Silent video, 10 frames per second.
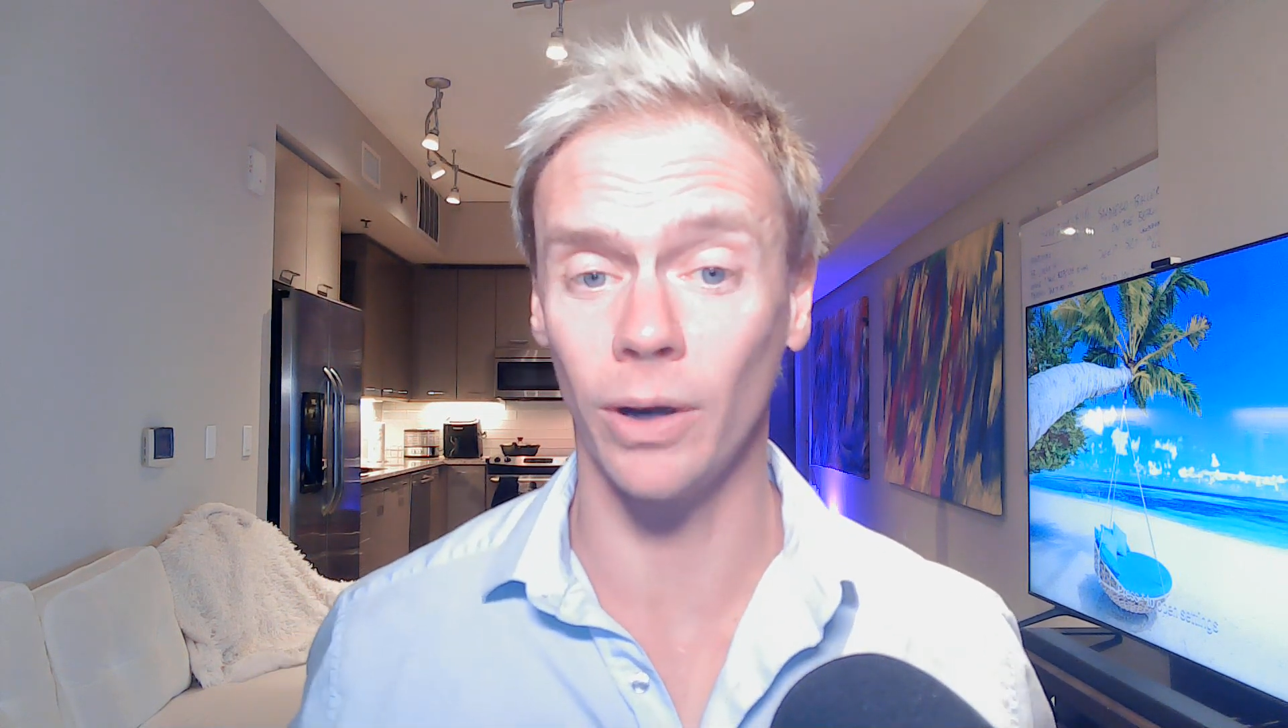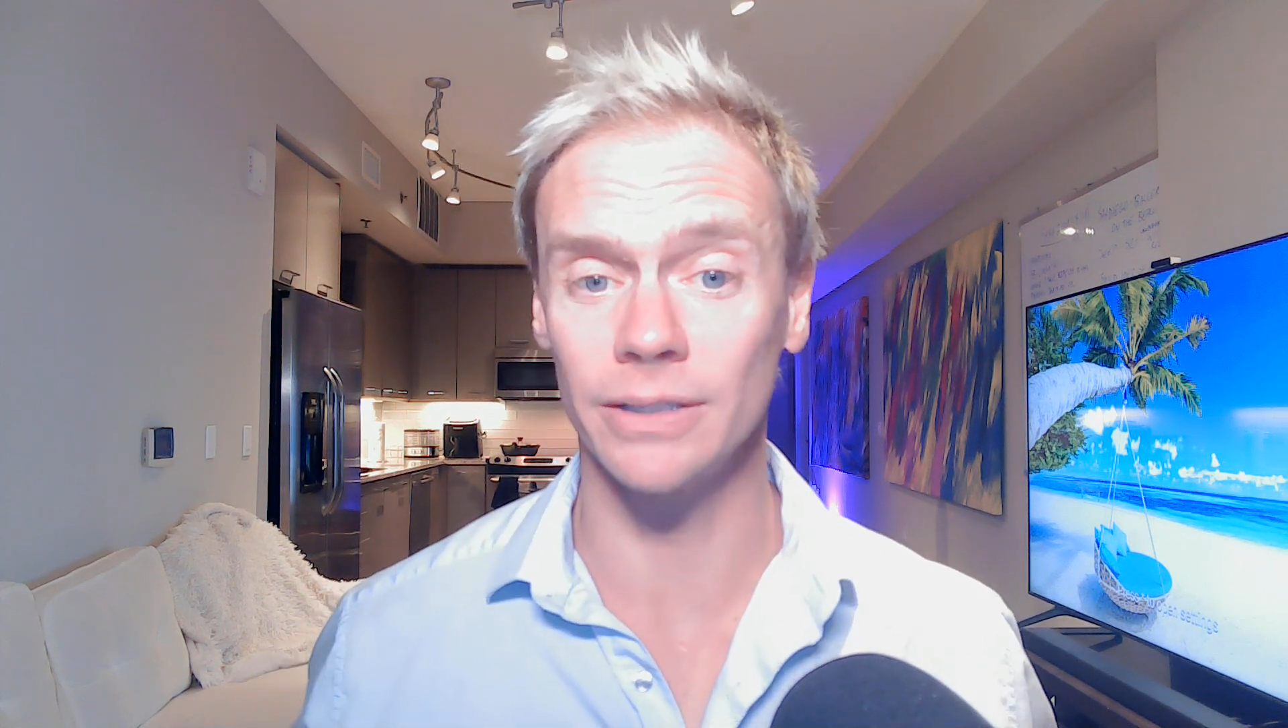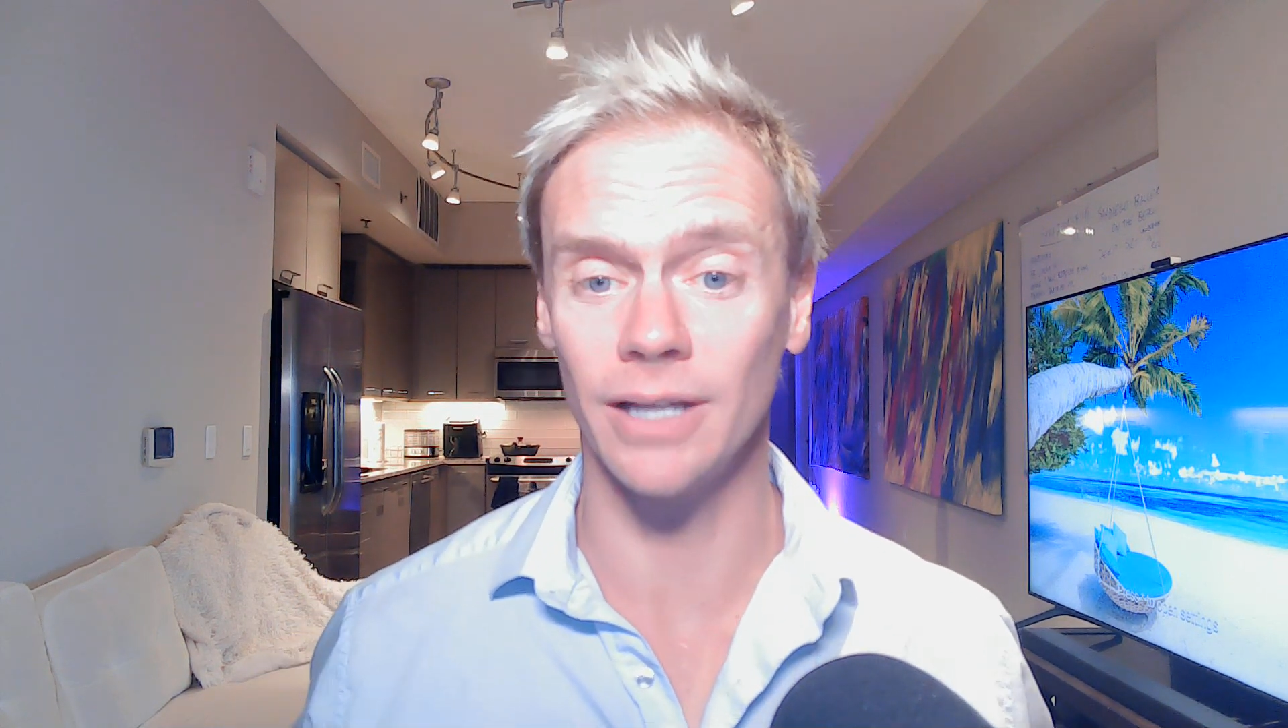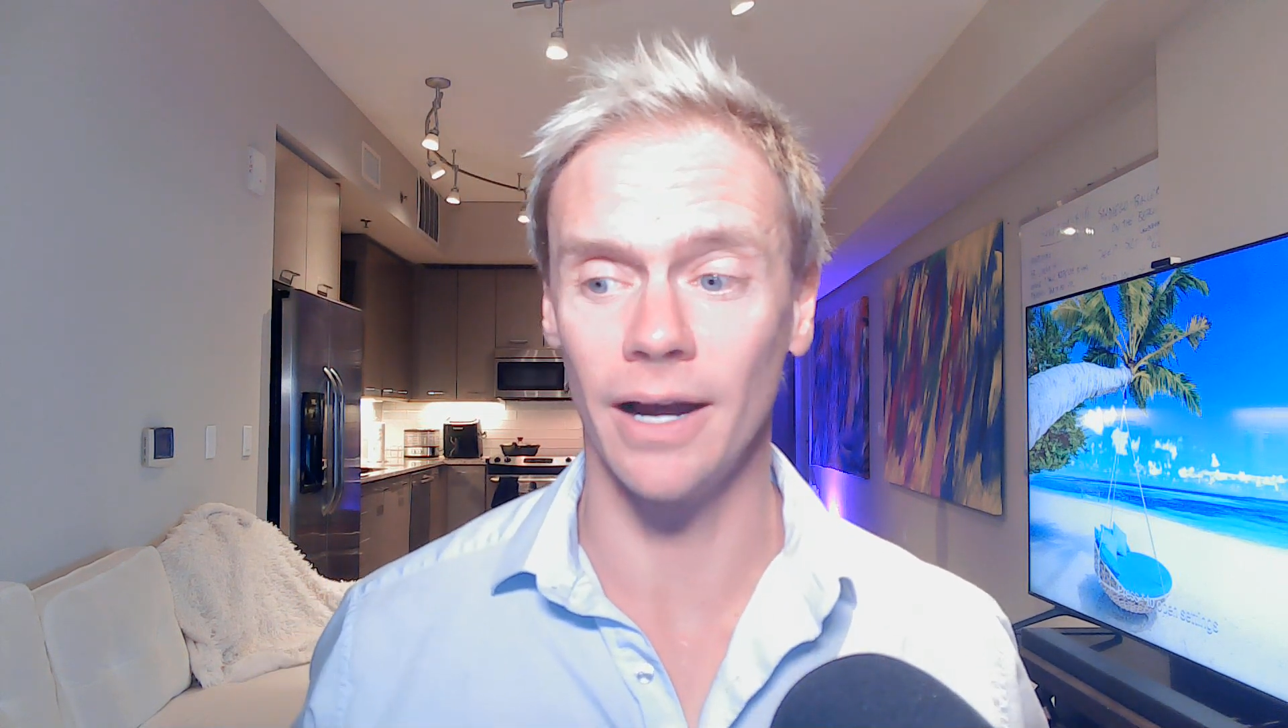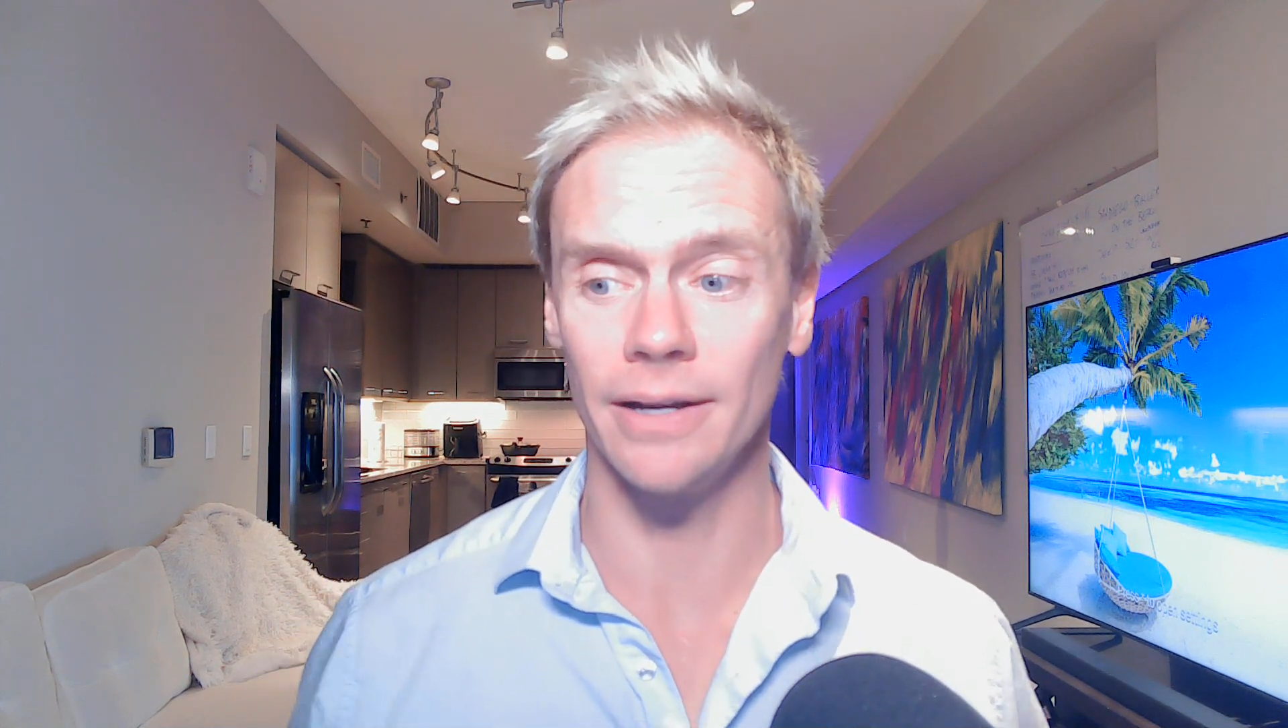well
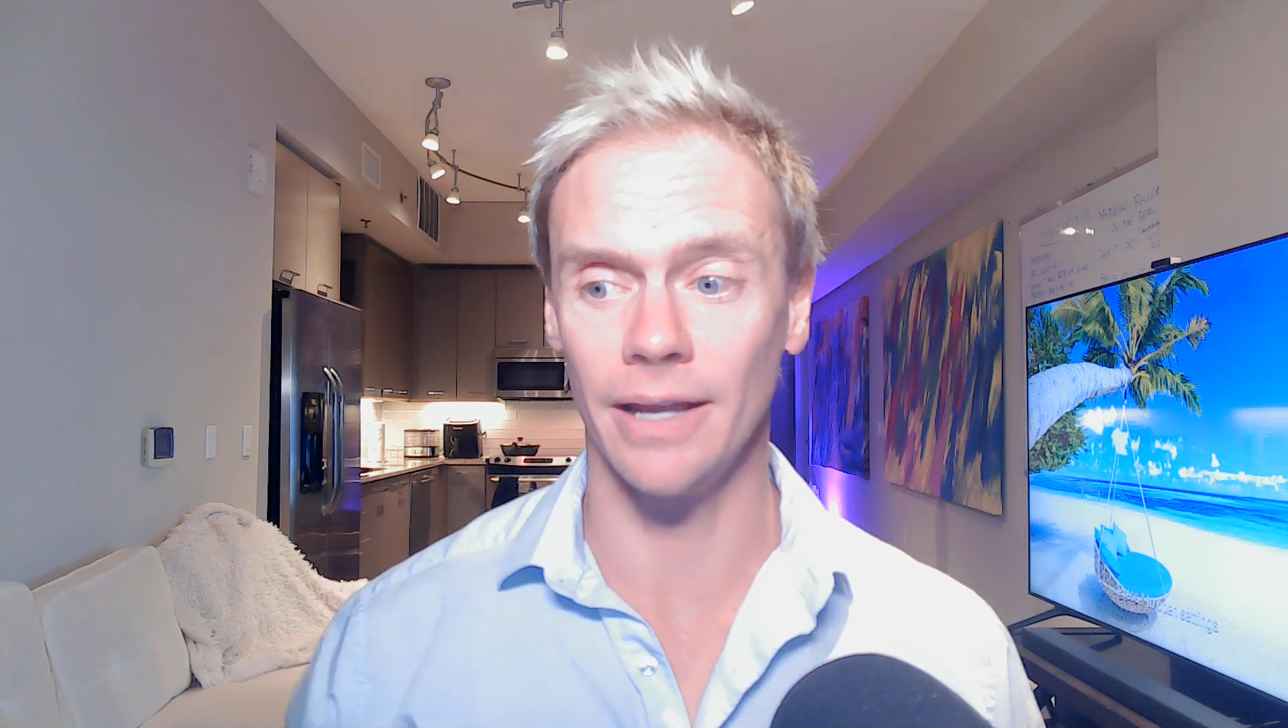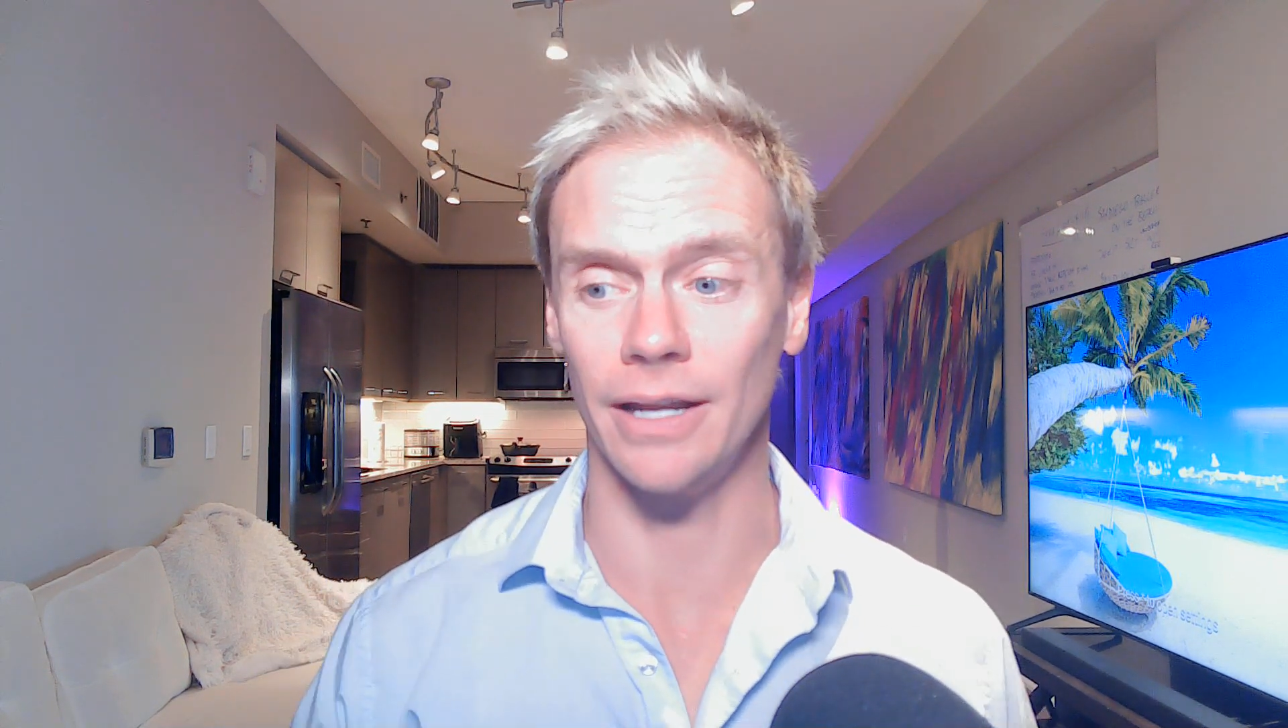done